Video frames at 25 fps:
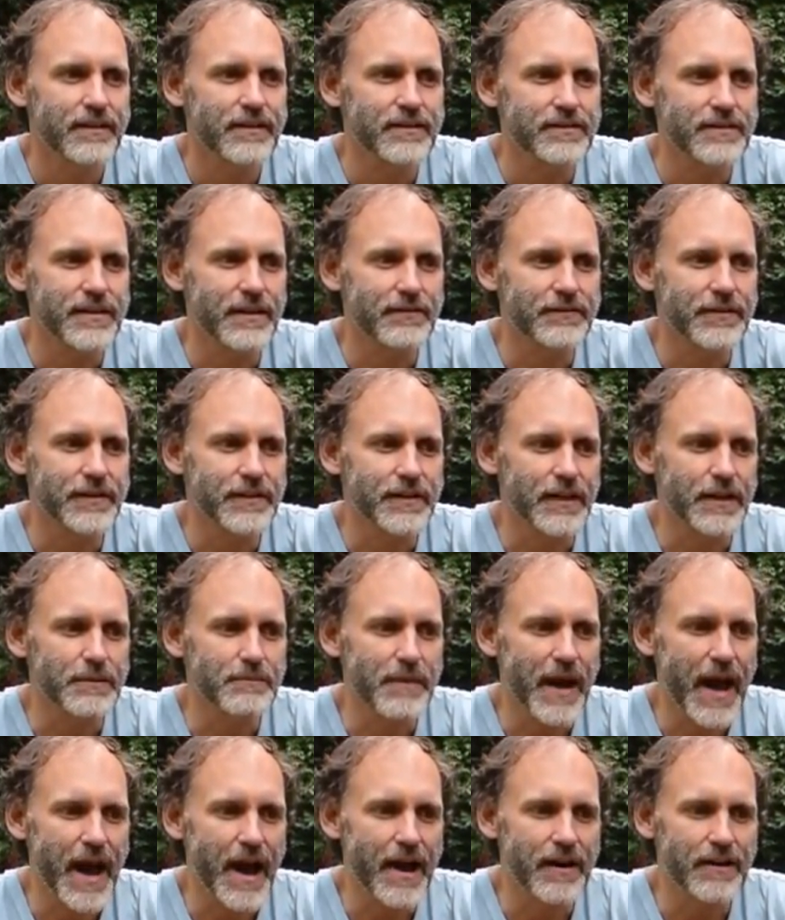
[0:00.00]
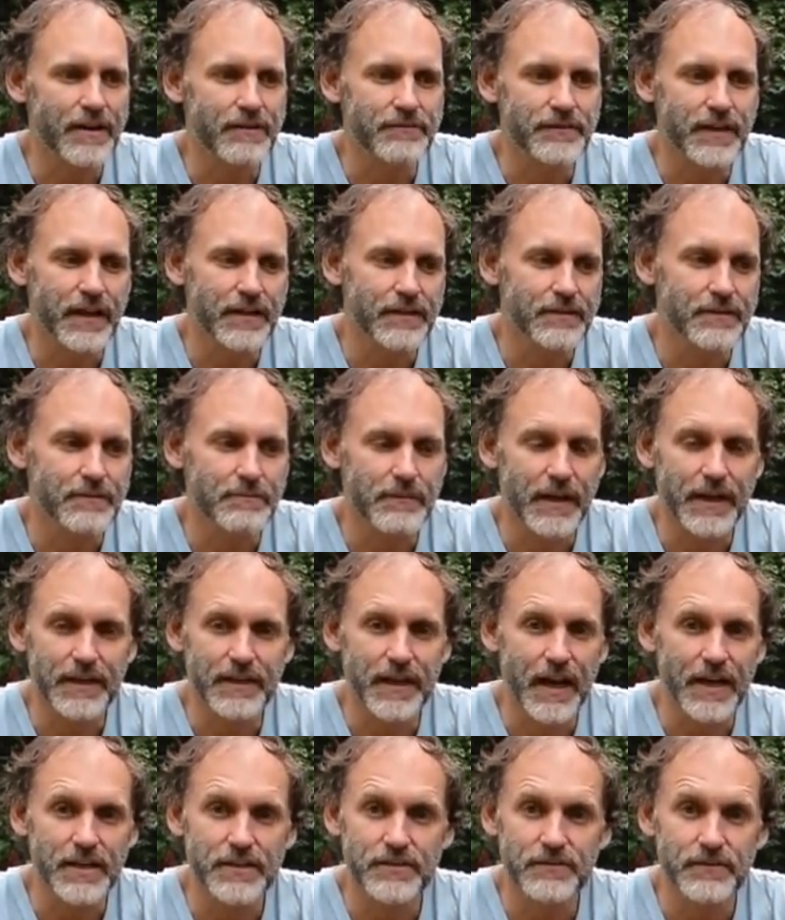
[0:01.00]
there's definitely a lot of power, and I've done the
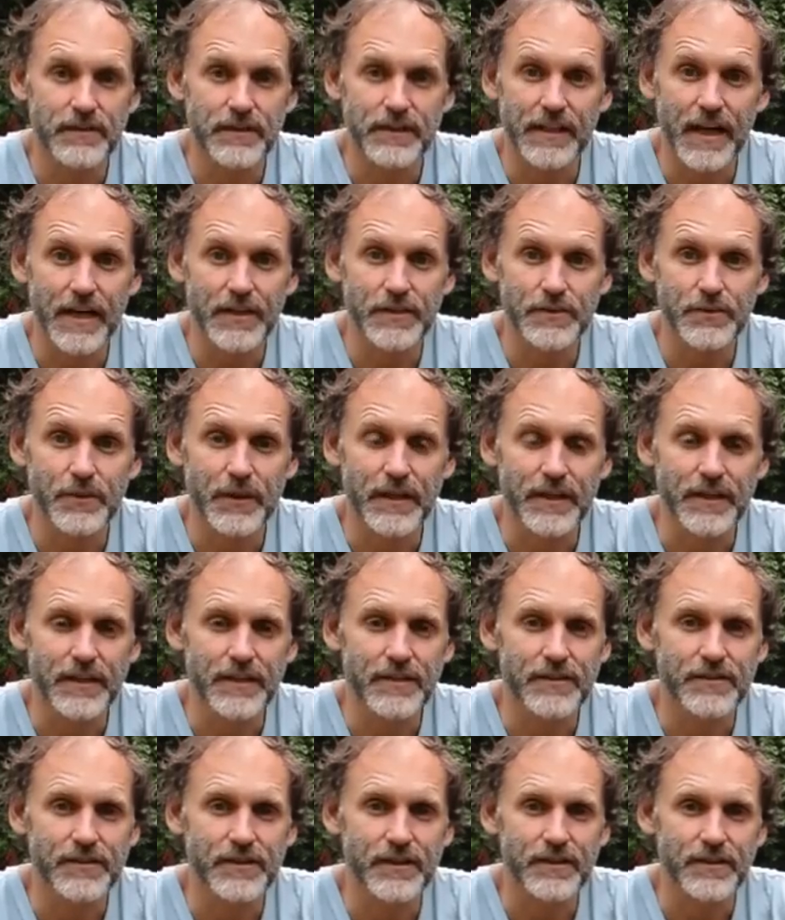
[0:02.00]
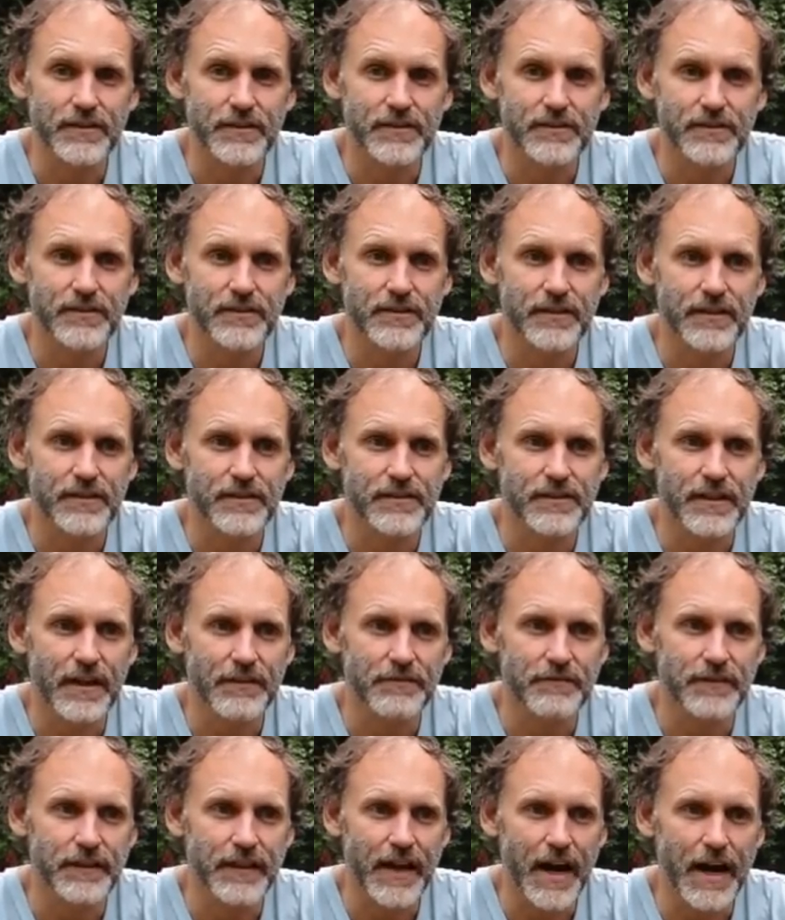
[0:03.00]
meditation for the last 20 years, so it's it's
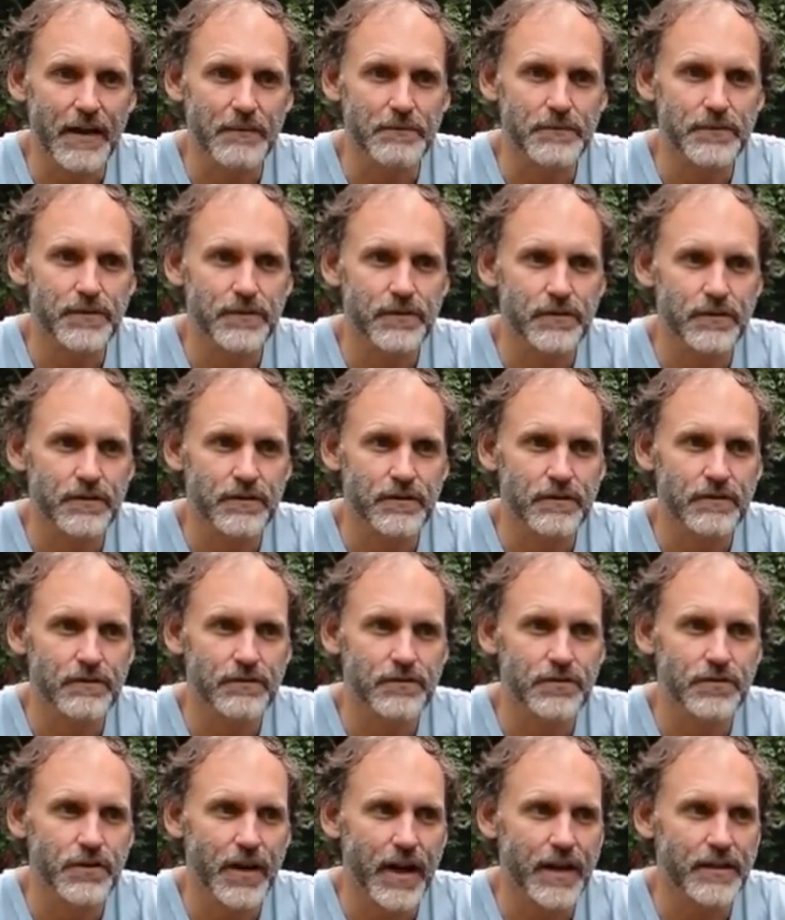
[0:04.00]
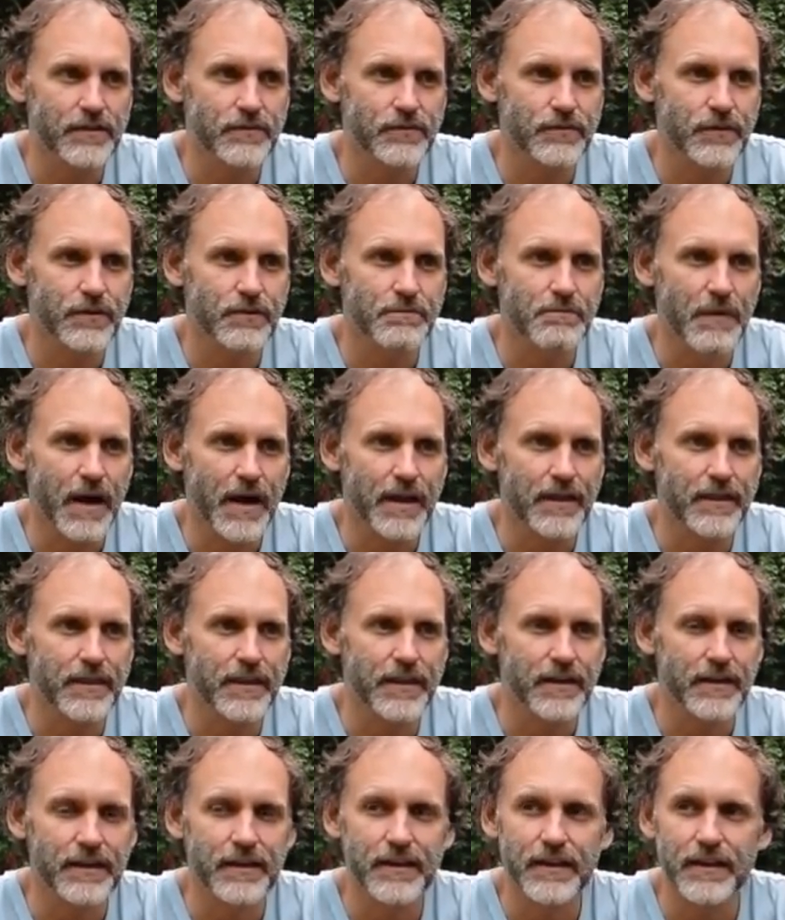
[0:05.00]
definitely helped to transform my
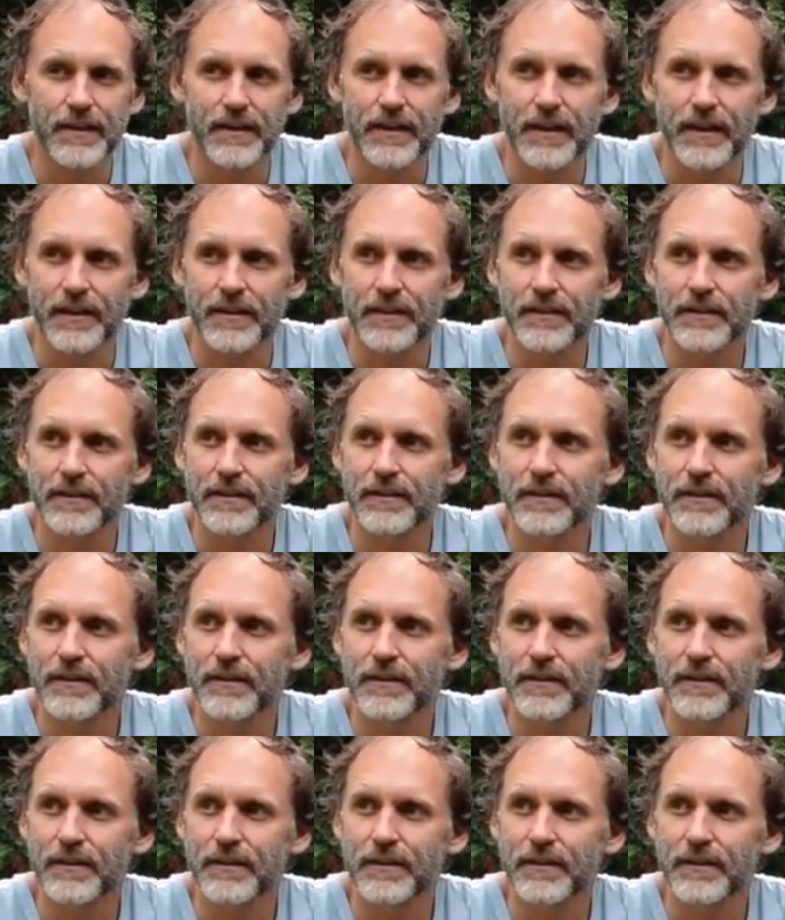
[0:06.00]
thinking and